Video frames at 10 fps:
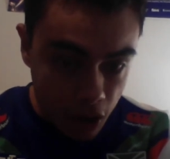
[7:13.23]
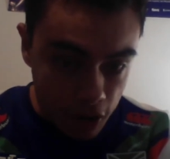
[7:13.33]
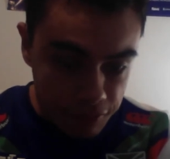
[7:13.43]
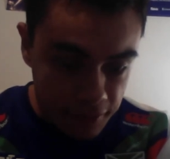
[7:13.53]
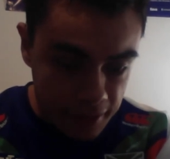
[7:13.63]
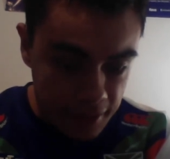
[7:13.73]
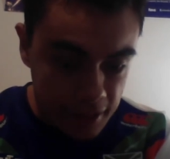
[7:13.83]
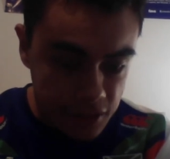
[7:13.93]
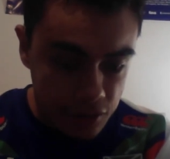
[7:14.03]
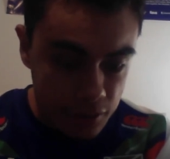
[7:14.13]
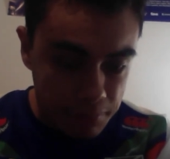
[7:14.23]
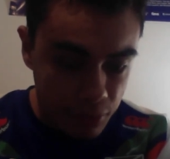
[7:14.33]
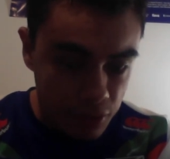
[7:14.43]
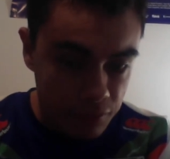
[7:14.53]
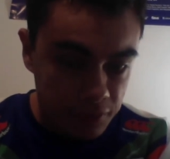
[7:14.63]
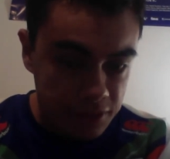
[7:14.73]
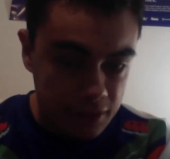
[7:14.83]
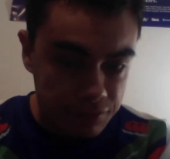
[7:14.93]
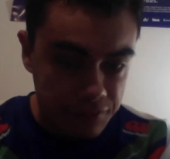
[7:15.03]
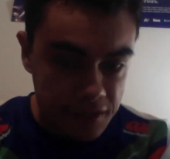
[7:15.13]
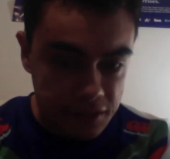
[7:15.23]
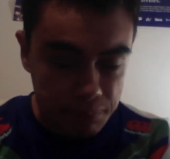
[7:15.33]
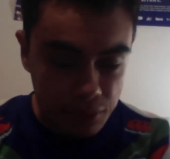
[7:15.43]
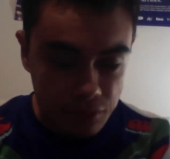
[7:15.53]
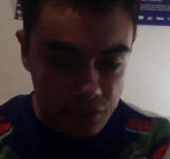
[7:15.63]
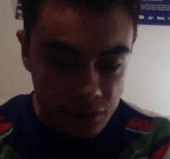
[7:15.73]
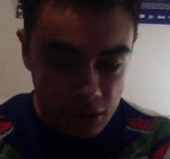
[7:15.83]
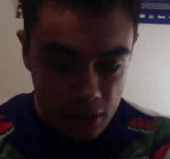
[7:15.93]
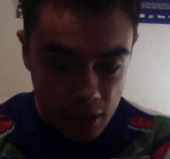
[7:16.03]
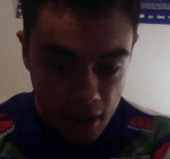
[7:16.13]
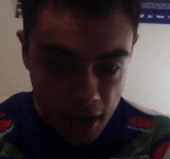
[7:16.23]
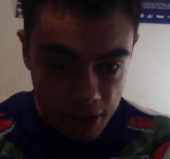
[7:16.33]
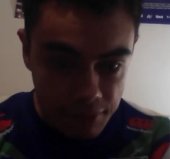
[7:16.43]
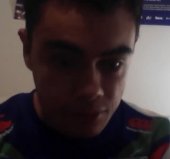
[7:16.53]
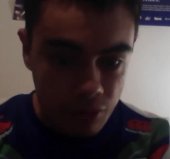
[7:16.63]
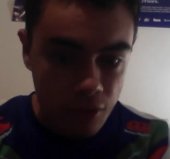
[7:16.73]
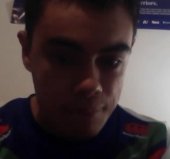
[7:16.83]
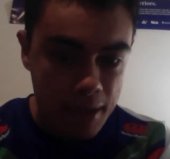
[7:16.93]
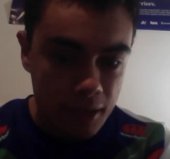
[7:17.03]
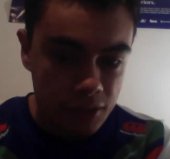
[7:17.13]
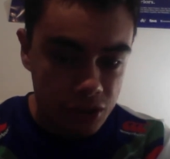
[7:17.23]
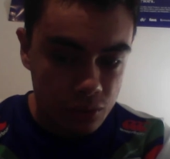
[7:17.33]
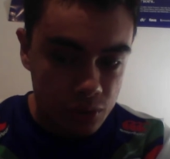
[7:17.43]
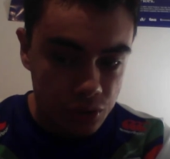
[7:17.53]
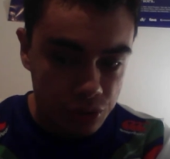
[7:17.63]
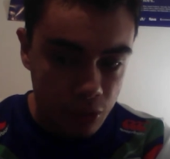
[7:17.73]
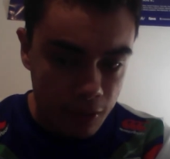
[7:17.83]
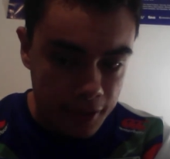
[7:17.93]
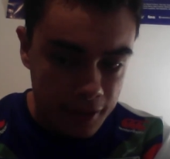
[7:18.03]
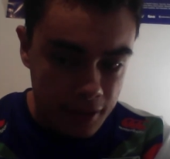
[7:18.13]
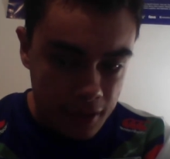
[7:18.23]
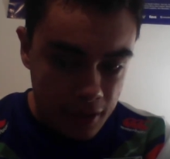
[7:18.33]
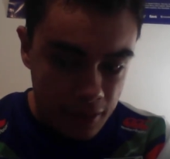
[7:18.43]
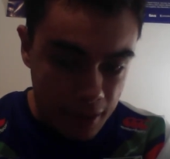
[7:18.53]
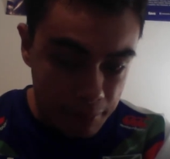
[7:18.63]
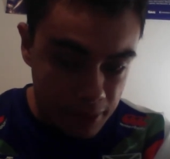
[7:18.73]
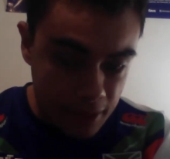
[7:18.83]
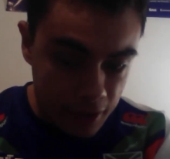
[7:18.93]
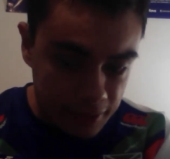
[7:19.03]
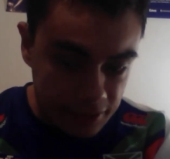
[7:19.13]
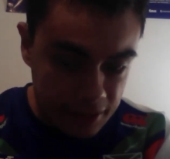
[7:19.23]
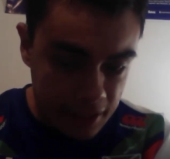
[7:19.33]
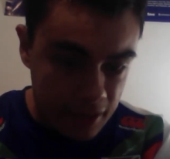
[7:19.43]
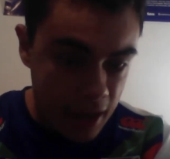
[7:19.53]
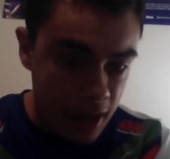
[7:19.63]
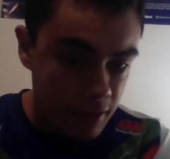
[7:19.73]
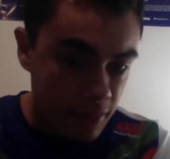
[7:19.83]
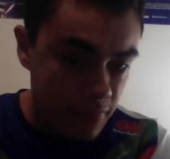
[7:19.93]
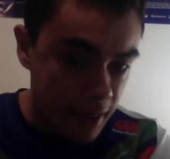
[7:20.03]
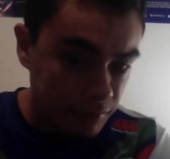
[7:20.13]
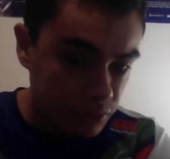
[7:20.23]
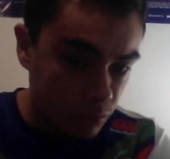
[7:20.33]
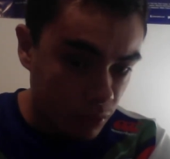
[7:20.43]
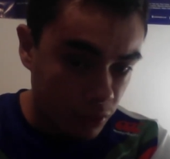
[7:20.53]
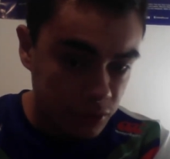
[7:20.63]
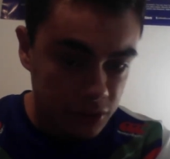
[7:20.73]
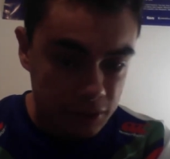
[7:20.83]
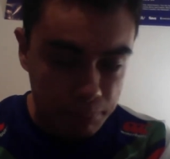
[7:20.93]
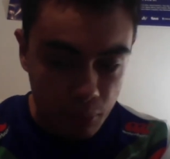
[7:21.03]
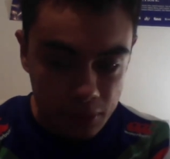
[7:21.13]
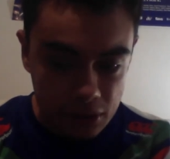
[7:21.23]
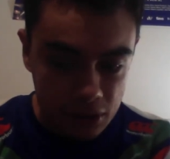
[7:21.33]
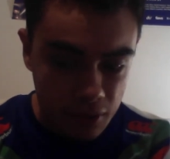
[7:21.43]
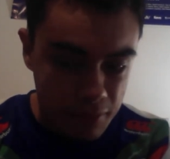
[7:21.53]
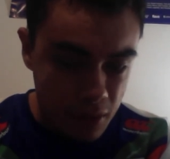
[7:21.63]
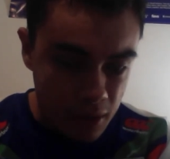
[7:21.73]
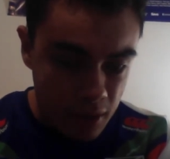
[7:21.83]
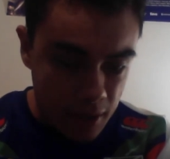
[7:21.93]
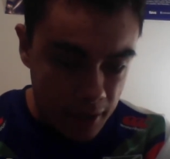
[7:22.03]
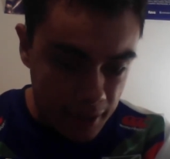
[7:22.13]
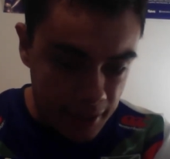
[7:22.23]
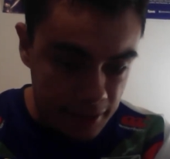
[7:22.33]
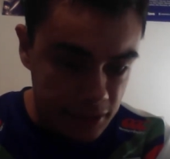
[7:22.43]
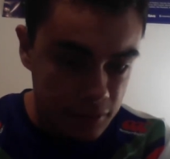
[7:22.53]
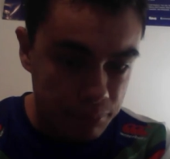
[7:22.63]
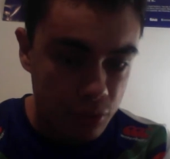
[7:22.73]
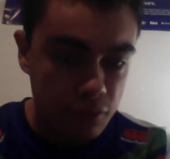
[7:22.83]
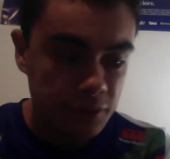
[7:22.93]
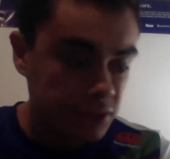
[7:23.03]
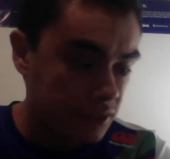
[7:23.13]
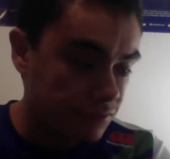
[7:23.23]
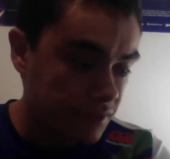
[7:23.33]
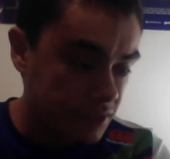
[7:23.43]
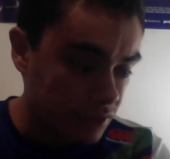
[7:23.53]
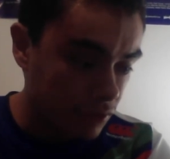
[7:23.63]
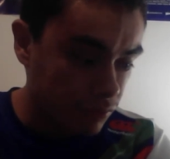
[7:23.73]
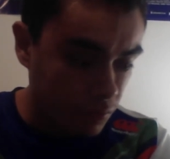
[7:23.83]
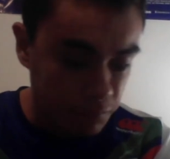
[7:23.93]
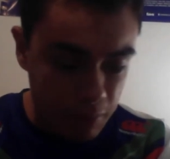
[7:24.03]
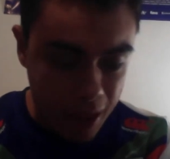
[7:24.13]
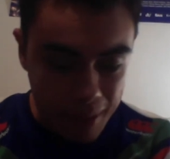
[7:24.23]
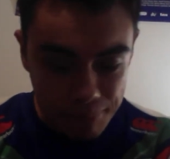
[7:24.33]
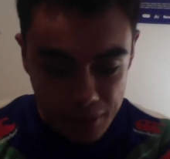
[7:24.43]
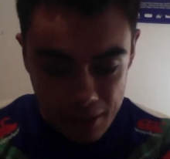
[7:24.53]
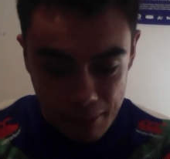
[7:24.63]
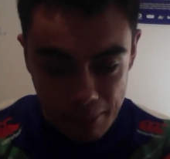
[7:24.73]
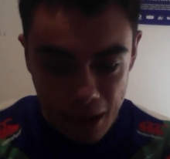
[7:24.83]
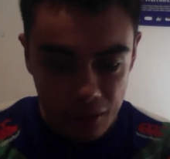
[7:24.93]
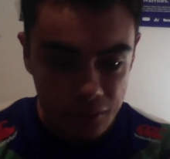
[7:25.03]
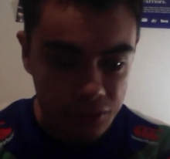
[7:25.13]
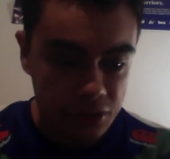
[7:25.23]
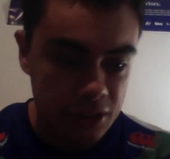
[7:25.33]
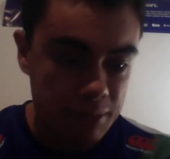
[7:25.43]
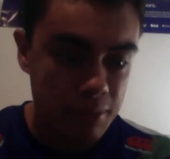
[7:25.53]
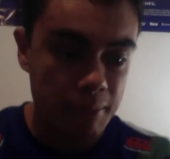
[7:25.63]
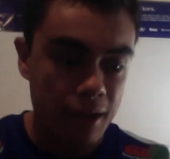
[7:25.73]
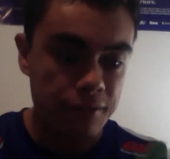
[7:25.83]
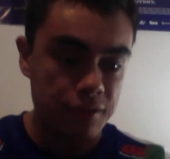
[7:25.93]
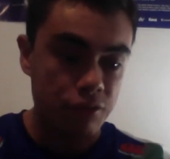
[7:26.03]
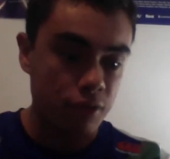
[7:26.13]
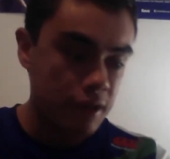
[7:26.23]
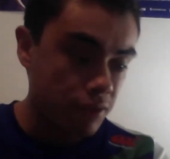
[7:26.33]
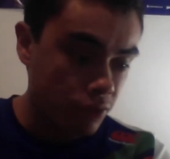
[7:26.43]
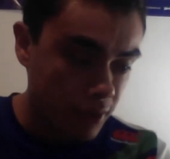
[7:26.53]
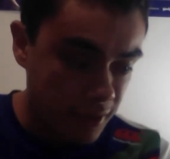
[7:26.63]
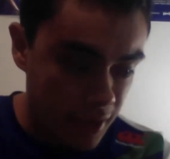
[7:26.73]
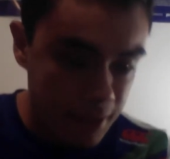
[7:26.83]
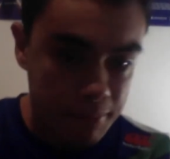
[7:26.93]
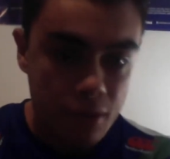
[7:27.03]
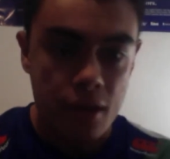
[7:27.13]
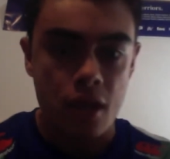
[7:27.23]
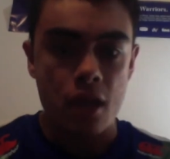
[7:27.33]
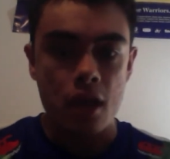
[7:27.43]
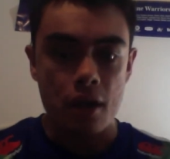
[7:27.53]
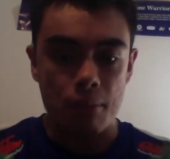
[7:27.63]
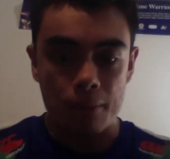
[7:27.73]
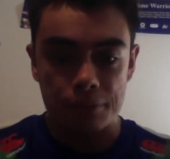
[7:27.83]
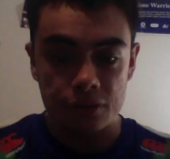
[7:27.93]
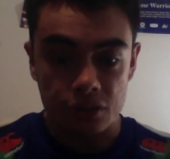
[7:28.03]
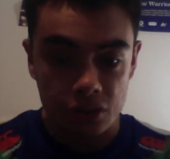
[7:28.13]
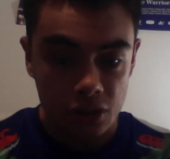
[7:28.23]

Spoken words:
I think he needs to improve on his defence, because every time Manly scored a try, they went down his end, and that was what cost us points. So he needs to improve on his defence, I thought, Ken Maumalo, because Ken Maumalo did not have a great game in my opinion.